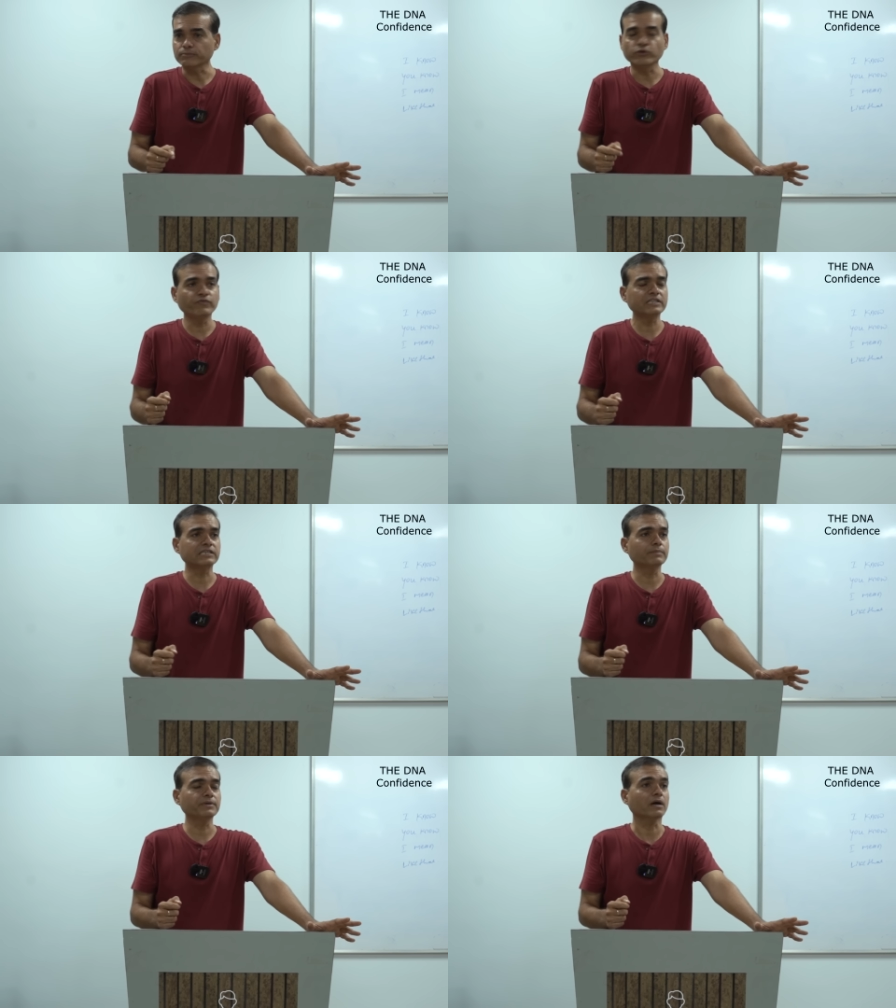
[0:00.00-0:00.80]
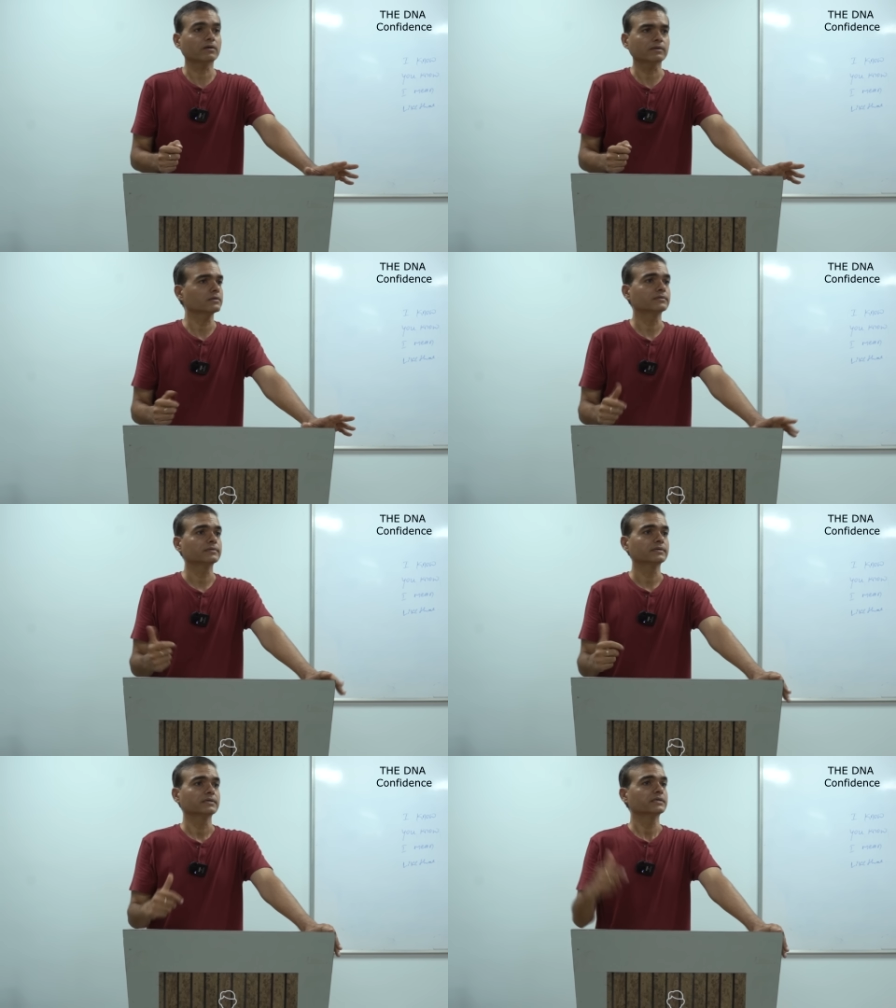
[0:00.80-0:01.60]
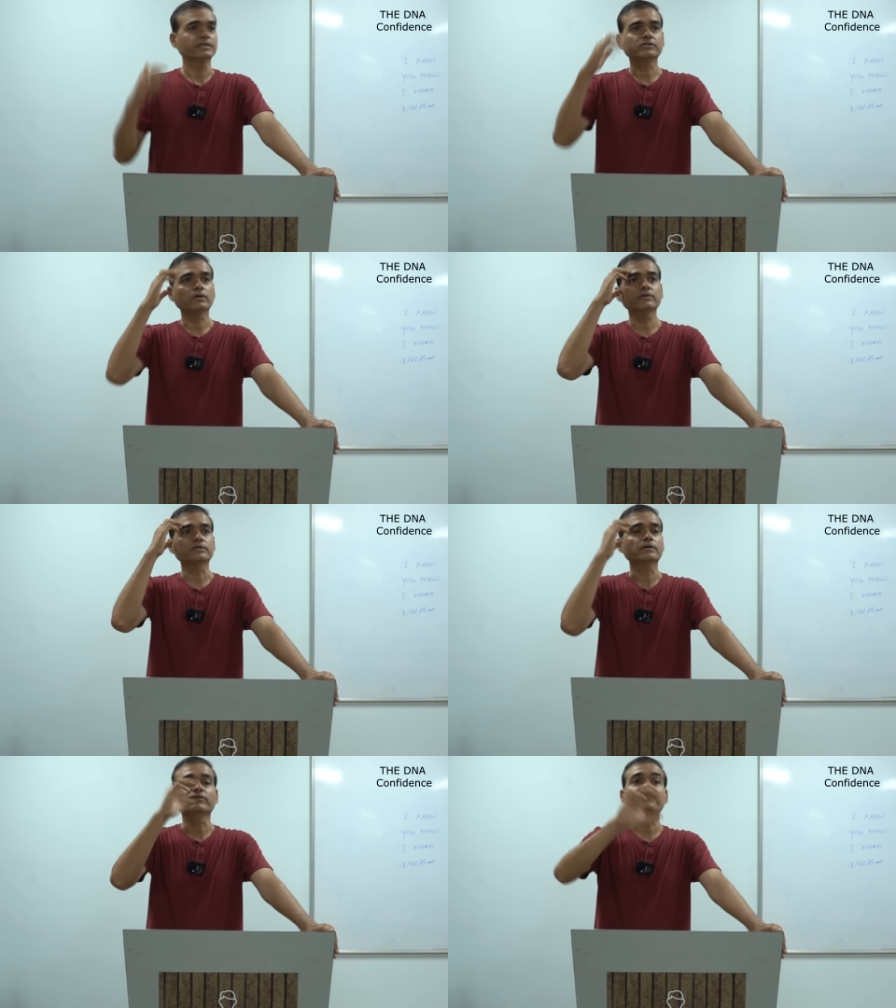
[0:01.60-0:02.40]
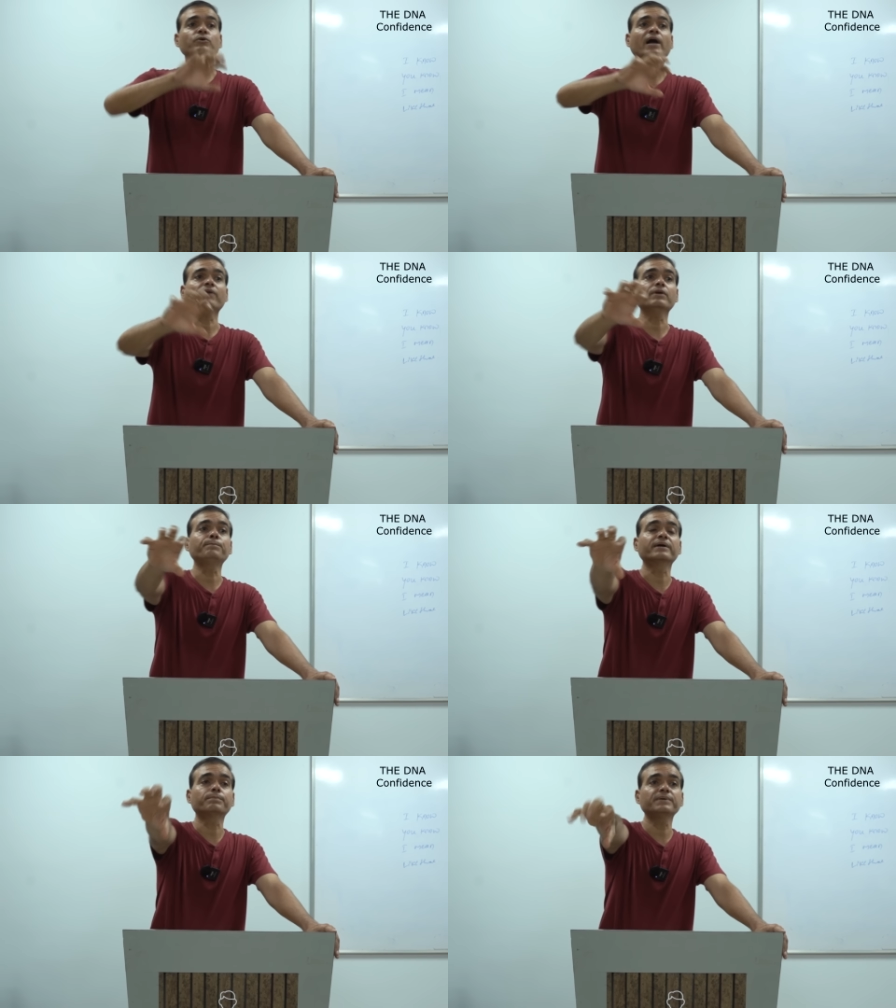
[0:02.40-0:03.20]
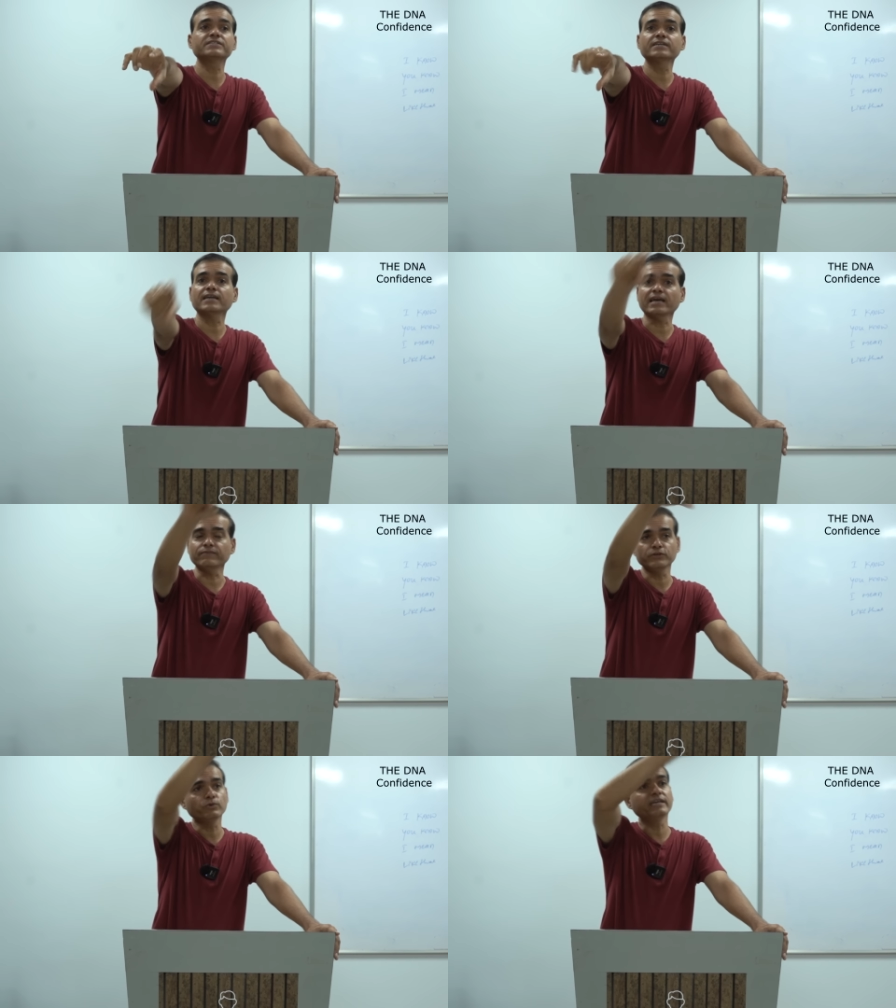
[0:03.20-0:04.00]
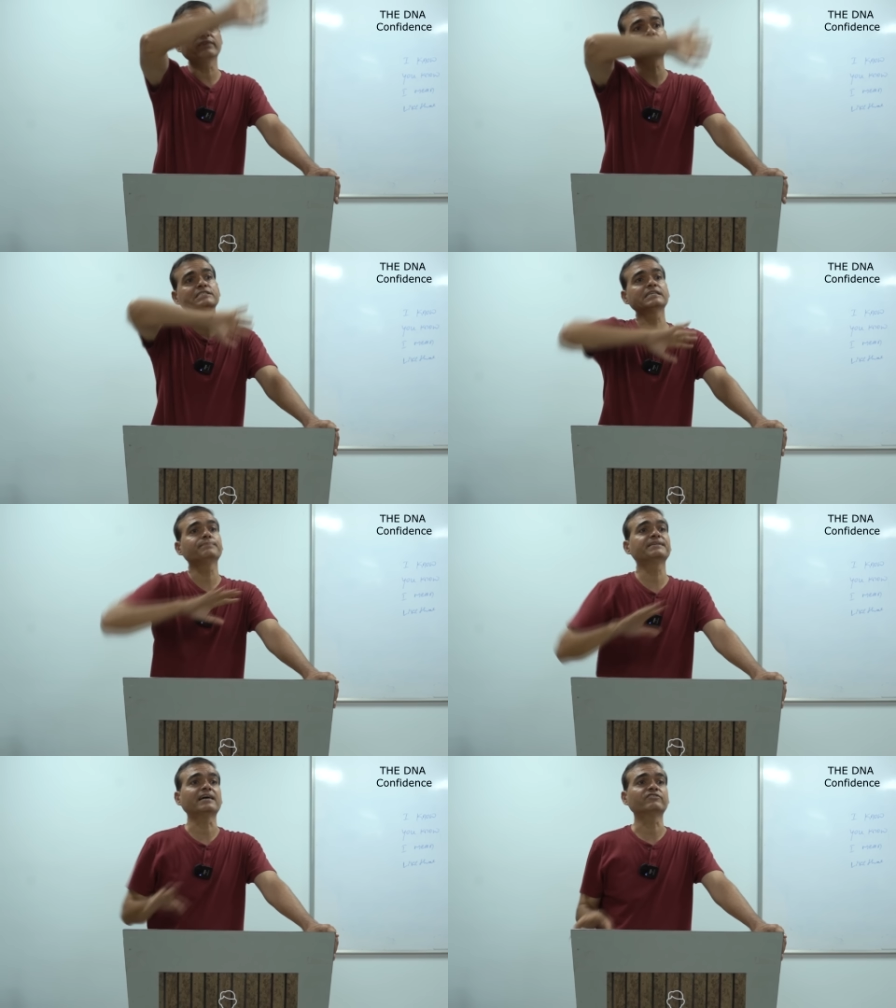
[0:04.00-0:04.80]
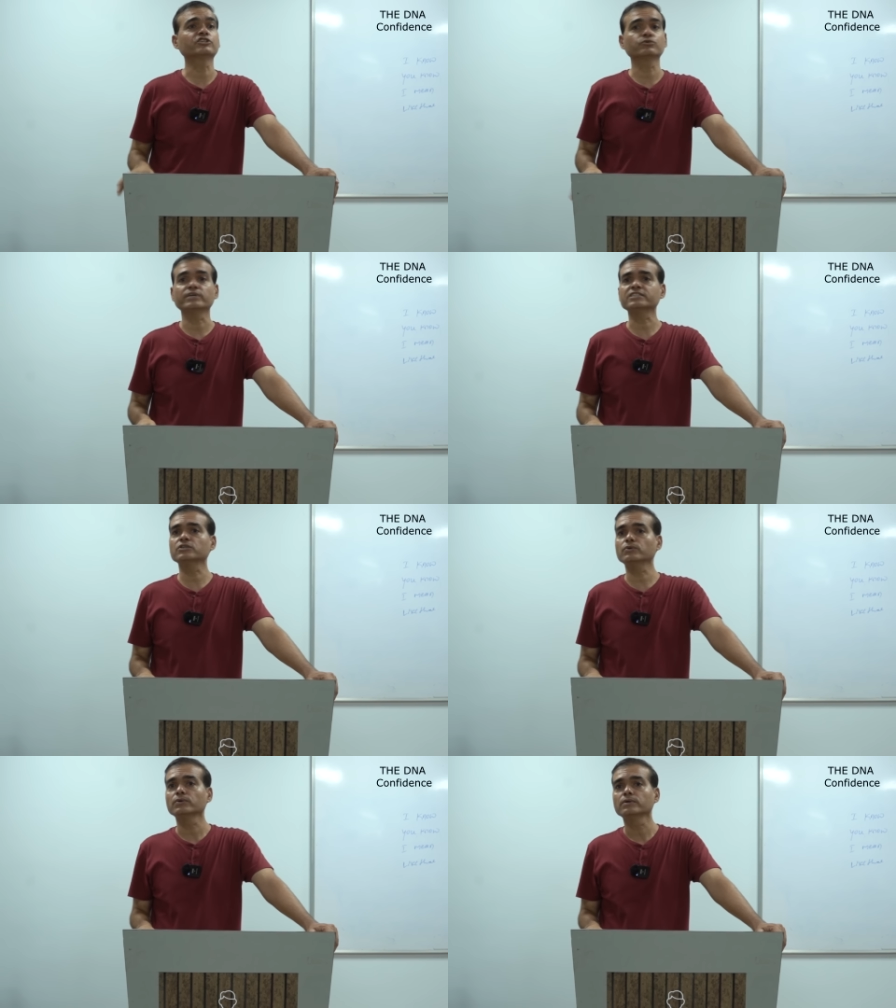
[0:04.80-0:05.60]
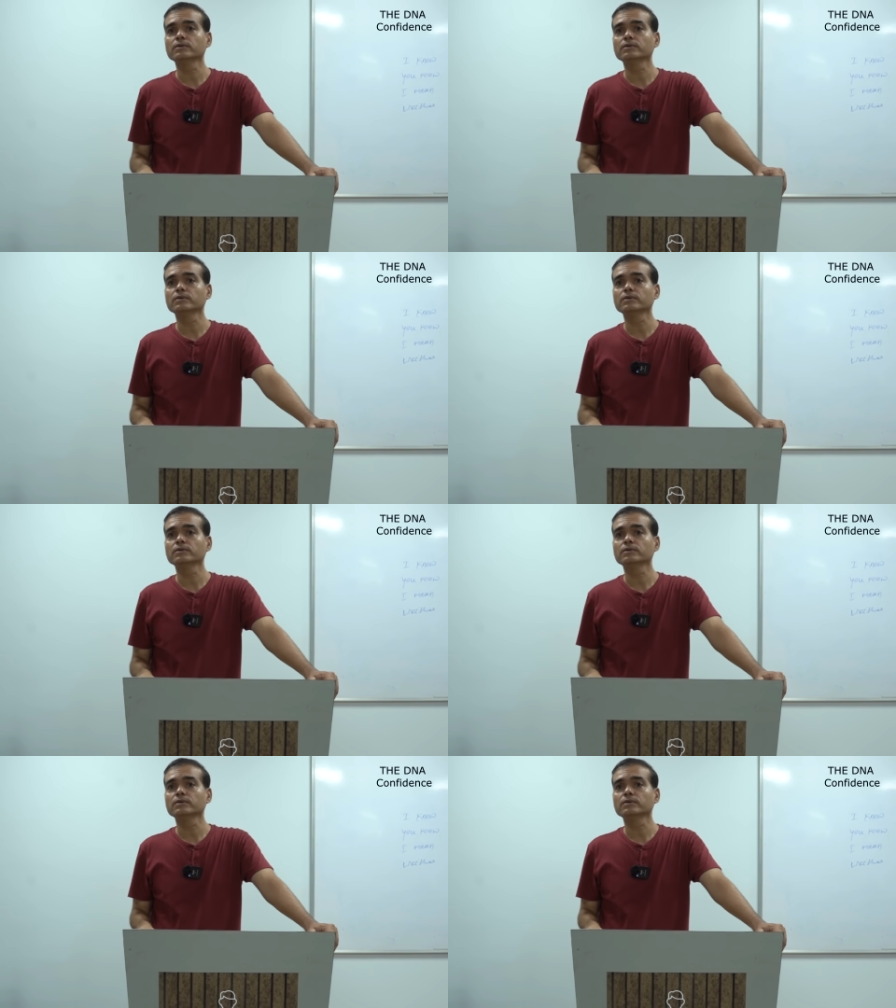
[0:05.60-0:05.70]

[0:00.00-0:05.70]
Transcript: Do you feel sleepy? Uh, it's all your, if you have a purpose in life, you will never sleep in afternoon. Yes, no.